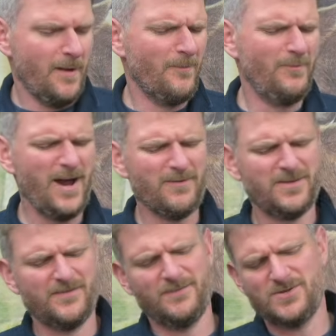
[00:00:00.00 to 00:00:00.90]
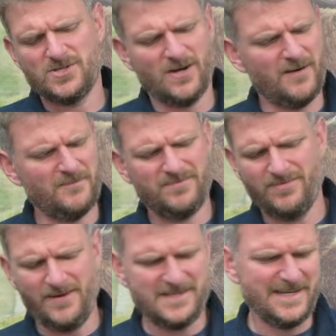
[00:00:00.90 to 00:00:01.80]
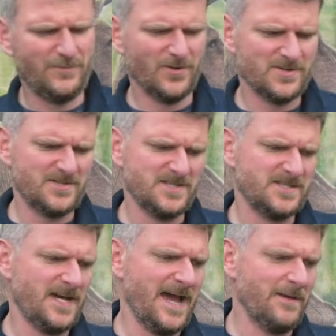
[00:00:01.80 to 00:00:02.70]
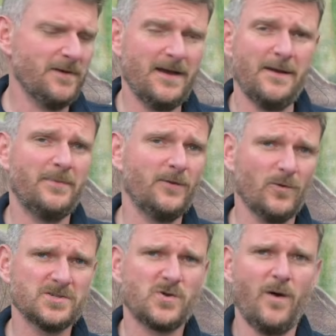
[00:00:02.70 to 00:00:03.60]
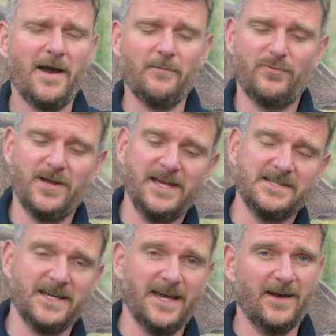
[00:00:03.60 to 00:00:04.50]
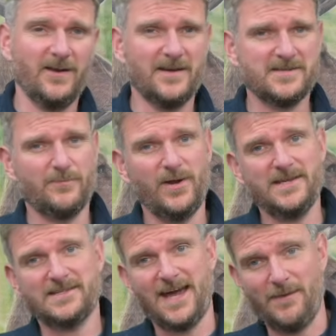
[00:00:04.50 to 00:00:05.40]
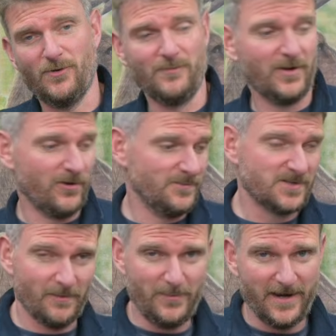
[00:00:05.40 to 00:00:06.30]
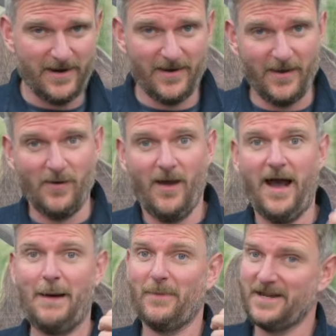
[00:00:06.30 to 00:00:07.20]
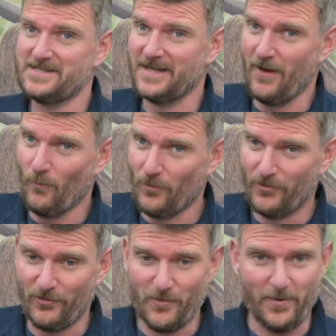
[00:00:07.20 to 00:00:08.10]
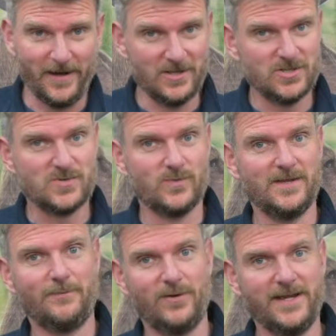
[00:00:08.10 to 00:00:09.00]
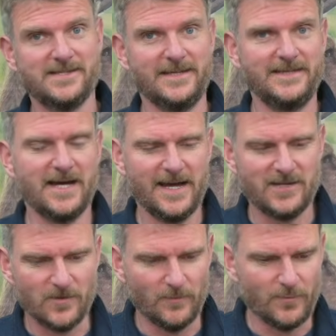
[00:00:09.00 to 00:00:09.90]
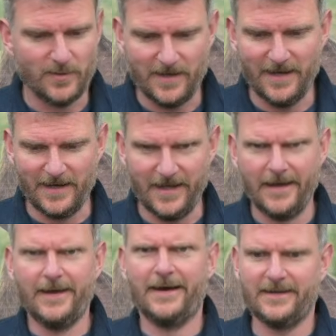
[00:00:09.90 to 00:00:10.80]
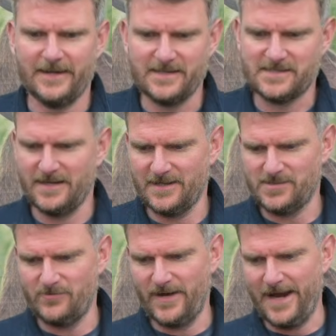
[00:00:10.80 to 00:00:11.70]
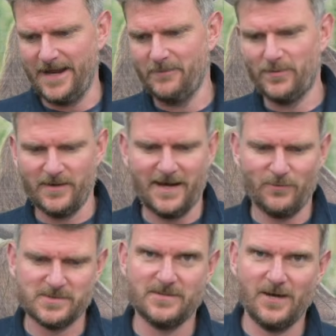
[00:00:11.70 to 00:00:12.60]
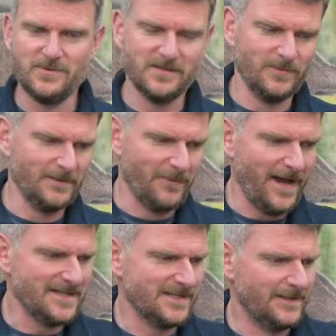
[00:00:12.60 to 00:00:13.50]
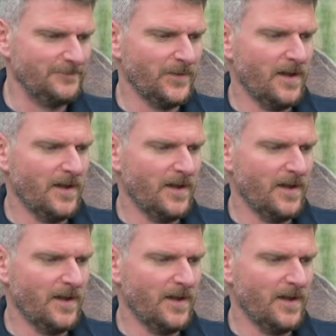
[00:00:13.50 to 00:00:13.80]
Both of them shot pretty much the same, but it was quite breezy, and as the breeze came up the groups got bigger, and then I managed to get one group in just when the breeze had died completely and then it started raining, but that was notably better.